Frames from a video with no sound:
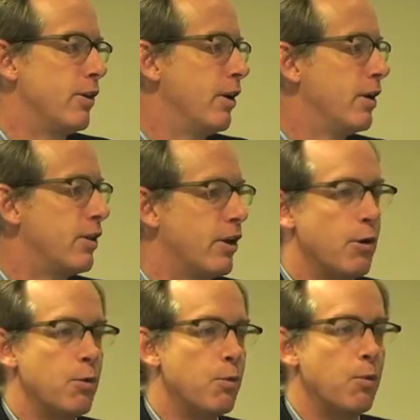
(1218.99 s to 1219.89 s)
uh, their
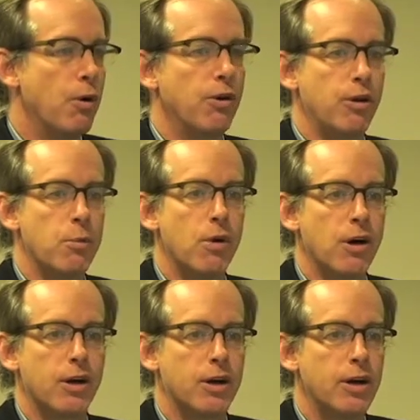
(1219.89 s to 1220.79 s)
worldly
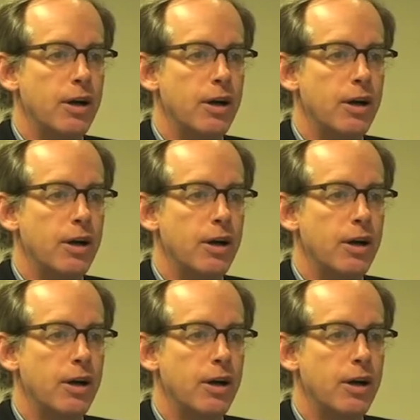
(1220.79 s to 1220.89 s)
work?